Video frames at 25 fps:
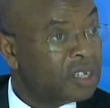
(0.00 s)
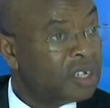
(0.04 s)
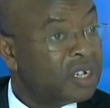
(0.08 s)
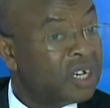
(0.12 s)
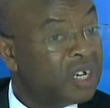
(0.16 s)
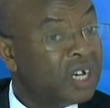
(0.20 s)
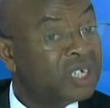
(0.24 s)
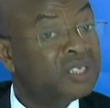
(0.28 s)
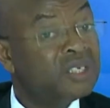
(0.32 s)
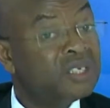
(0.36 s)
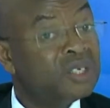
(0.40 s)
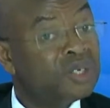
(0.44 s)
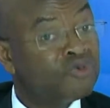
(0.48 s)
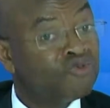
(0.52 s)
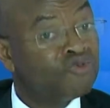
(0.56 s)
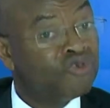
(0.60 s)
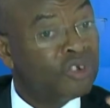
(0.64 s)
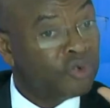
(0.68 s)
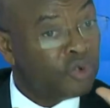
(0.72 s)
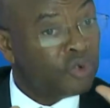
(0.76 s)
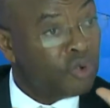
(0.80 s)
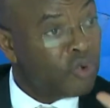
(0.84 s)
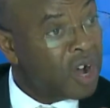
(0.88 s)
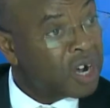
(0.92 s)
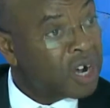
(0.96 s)
and these children
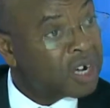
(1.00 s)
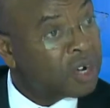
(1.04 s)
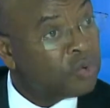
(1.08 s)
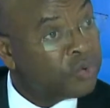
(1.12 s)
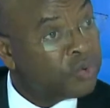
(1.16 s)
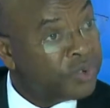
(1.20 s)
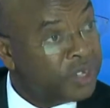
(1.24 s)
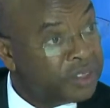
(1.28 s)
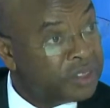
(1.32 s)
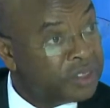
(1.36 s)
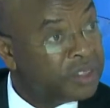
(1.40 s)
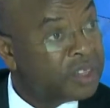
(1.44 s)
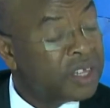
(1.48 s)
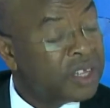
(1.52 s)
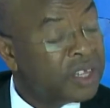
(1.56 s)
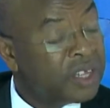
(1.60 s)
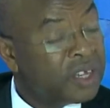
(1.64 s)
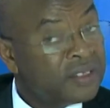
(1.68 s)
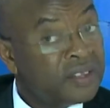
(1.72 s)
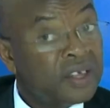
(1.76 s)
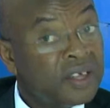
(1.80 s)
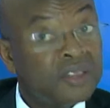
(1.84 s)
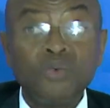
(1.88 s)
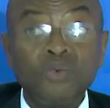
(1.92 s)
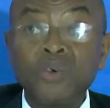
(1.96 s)
we work with
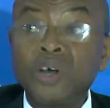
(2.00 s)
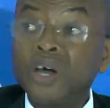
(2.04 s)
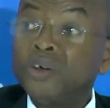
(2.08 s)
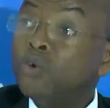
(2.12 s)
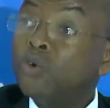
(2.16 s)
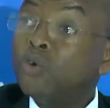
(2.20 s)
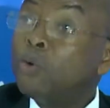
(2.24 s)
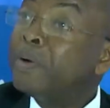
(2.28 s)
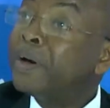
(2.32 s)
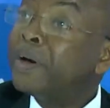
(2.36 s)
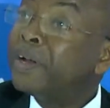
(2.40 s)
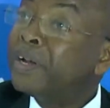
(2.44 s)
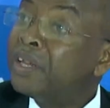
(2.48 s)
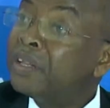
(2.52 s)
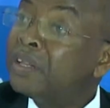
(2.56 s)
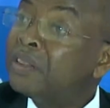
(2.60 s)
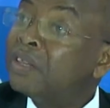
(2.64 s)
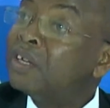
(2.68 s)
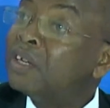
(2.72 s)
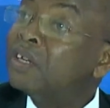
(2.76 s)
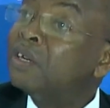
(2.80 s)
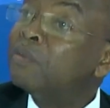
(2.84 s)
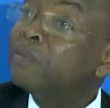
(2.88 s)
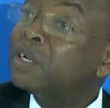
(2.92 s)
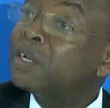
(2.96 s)
that you can operate
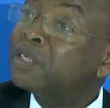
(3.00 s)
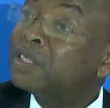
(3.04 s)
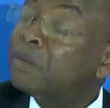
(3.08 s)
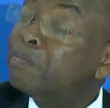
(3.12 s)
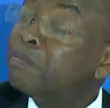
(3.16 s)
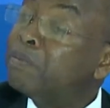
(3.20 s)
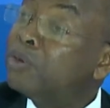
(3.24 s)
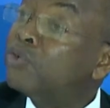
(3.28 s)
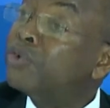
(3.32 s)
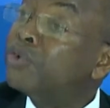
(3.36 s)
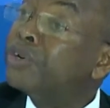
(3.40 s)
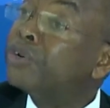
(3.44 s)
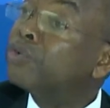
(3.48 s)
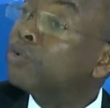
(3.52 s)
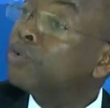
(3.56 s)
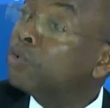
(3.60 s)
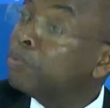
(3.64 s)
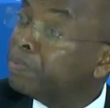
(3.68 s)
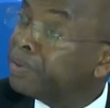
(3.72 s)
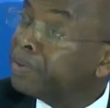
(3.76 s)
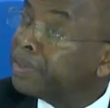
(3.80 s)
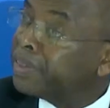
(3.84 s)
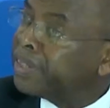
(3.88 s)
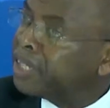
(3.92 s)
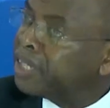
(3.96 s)
headmaster beyond
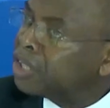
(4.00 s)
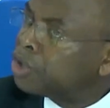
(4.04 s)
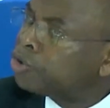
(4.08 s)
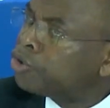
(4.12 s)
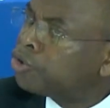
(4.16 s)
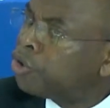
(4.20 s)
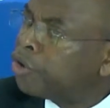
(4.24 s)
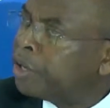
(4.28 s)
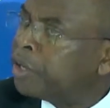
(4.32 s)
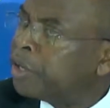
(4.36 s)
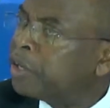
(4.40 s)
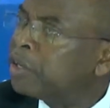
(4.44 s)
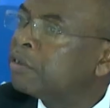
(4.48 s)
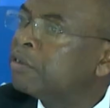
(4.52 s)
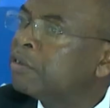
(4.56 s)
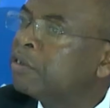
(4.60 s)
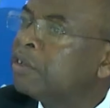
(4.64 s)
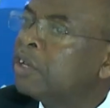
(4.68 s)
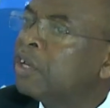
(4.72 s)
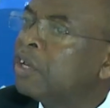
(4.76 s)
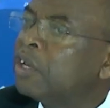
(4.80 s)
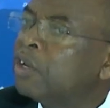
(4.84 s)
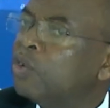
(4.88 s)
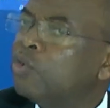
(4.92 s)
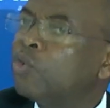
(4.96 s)
competition.
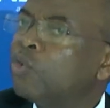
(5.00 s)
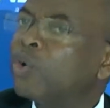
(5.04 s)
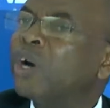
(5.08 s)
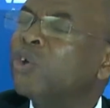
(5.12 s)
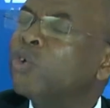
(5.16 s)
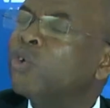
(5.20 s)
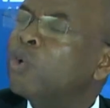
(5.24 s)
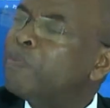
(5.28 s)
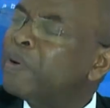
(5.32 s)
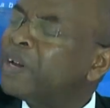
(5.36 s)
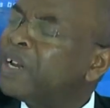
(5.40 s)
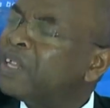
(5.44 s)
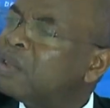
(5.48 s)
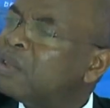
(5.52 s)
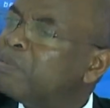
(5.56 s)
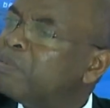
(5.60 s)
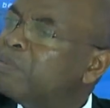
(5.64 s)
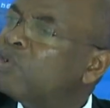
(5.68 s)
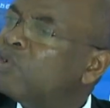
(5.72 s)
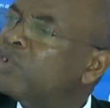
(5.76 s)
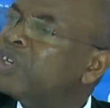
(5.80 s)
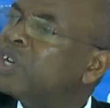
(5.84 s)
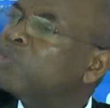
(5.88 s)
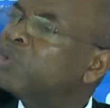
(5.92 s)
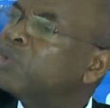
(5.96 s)
You can operate
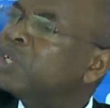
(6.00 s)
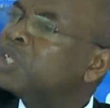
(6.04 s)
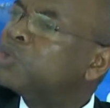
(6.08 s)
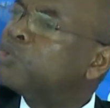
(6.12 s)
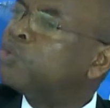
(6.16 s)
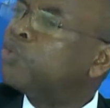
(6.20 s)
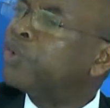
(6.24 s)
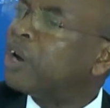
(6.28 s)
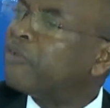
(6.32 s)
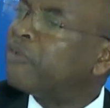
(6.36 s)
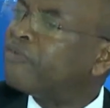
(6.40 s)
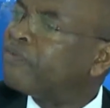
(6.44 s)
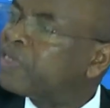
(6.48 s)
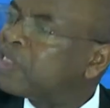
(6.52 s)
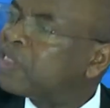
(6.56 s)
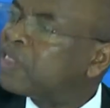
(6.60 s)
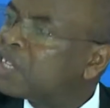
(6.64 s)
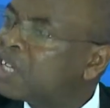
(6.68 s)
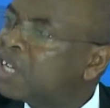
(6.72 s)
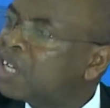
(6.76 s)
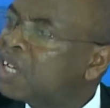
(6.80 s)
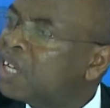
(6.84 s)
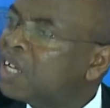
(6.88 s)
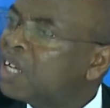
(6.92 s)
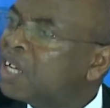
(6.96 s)
beyond the witchcraft.
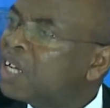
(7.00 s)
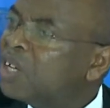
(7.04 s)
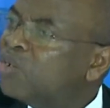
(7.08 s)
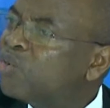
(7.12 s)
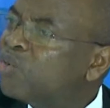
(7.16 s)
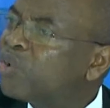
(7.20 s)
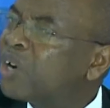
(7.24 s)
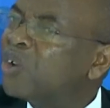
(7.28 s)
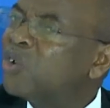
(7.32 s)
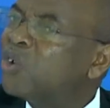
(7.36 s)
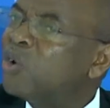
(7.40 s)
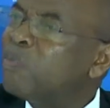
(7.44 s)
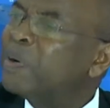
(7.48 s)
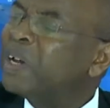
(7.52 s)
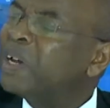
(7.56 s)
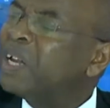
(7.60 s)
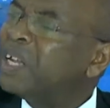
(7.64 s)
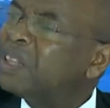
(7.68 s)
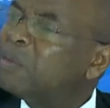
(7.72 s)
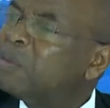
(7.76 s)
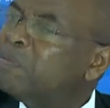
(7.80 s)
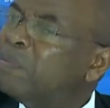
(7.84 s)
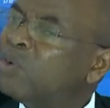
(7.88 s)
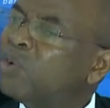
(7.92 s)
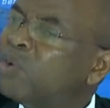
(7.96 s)
You can
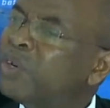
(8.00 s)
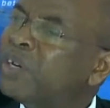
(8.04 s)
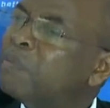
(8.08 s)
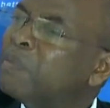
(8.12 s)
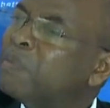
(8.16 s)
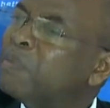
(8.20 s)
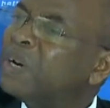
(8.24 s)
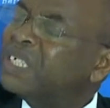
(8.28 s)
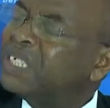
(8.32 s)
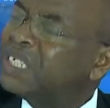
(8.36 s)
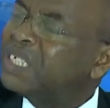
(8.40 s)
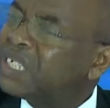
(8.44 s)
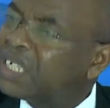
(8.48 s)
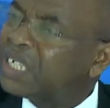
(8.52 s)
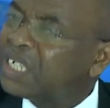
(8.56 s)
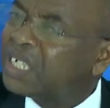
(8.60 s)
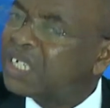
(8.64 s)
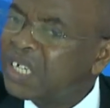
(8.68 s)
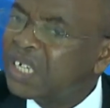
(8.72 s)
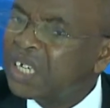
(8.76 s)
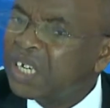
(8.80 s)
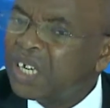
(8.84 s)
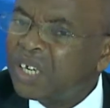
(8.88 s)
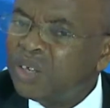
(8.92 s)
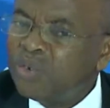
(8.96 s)
operate beyond the magic.
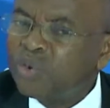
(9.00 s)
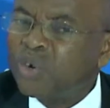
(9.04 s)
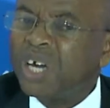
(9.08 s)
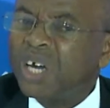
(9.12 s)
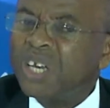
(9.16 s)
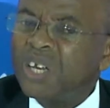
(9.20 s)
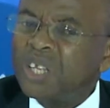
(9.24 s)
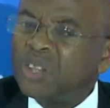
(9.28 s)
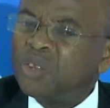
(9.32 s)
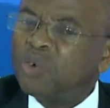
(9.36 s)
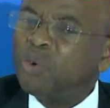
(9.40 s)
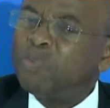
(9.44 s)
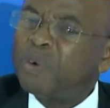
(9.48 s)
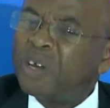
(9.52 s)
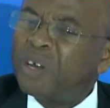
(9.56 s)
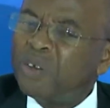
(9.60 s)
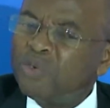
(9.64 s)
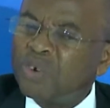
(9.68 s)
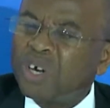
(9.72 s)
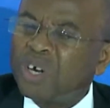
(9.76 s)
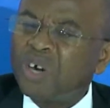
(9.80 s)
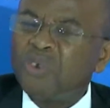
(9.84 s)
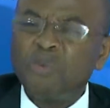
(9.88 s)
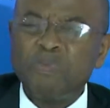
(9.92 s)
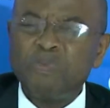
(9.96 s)
You can
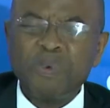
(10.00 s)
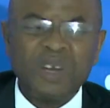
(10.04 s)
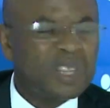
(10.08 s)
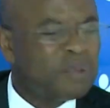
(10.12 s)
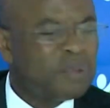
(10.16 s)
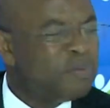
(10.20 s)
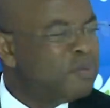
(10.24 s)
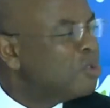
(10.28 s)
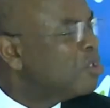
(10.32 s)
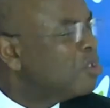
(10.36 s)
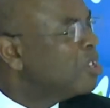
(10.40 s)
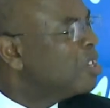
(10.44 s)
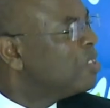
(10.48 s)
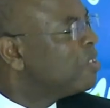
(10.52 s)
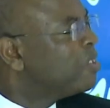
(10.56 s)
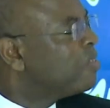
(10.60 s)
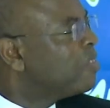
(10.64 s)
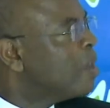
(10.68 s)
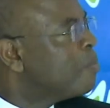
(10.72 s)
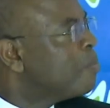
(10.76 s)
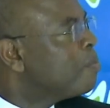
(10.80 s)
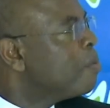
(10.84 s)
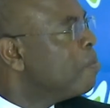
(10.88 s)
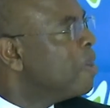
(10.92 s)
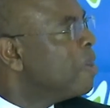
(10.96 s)
operate beyond the
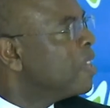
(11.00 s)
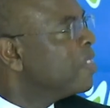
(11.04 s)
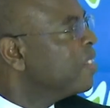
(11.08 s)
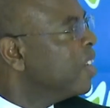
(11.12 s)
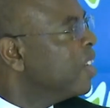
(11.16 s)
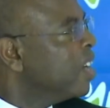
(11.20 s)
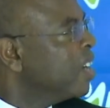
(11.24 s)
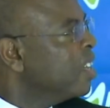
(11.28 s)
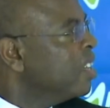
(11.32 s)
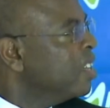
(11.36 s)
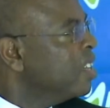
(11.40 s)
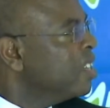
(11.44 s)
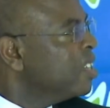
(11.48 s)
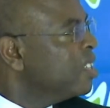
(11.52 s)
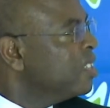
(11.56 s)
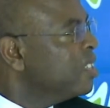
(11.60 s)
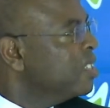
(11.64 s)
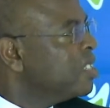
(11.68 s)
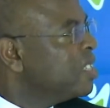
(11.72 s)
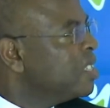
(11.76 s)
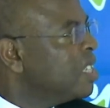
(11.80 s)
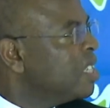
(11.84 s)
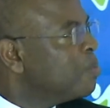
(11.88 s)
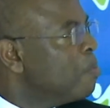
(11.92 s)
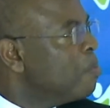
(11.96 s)
stepmother. The
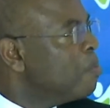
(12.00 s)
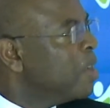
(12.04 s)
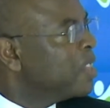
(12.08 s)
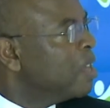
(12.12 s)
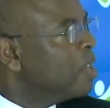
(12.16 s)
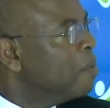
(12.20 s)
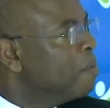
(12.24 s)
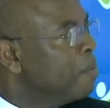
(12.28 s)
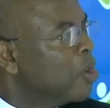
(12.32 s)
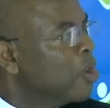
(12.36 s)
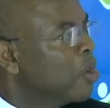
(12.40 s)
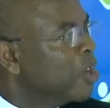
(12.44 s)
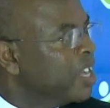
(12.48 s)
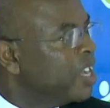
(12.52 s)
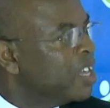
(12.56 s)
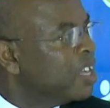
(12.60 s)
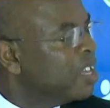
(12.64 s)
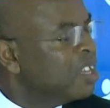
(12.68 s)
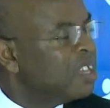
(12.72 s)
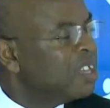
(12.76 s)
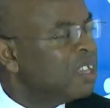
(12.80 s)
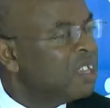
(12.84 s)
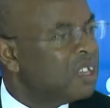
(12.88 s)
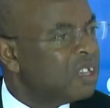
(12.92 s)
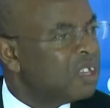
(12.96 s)
stepmother bogey.
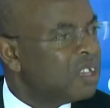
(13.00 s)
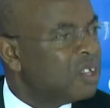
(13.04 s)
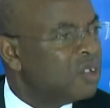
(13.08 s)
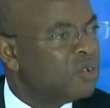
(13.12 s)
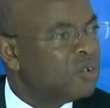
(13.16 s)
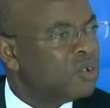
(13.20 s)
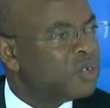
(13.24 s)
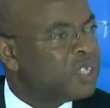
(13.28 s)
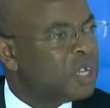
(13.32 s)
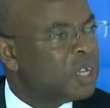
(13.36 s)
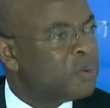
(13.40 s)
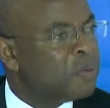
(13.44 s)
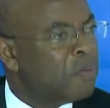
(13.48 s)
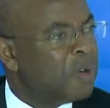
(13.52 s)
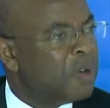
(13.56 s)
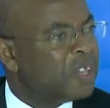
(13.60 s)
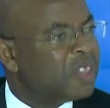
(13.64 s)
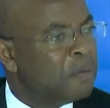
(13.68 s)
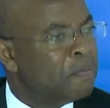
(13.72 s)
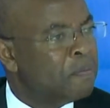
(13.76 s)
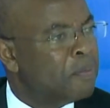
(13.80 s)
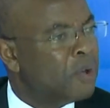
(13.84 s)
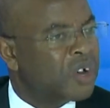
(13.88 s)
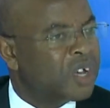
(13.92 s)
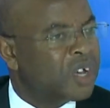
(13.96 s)
You know, stepmother
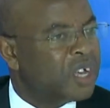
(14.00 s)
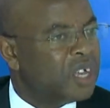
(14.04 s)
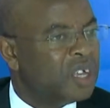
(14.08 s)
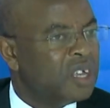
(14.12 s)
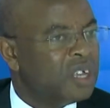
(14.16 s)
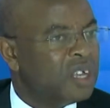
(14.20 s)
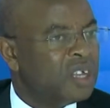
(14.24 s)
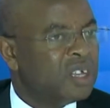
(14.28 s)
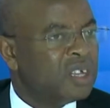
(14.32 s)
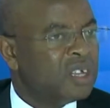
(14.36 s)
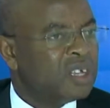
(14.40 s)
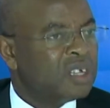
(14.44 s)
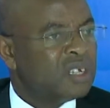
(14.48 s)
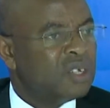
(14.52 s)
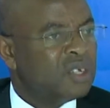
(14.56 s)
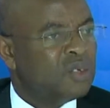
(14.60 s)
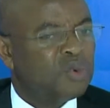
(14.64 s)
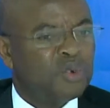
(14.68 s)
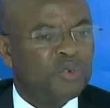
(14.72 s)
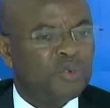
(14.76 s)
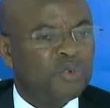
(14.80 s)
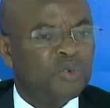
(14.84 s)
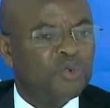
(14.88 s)
bogey. You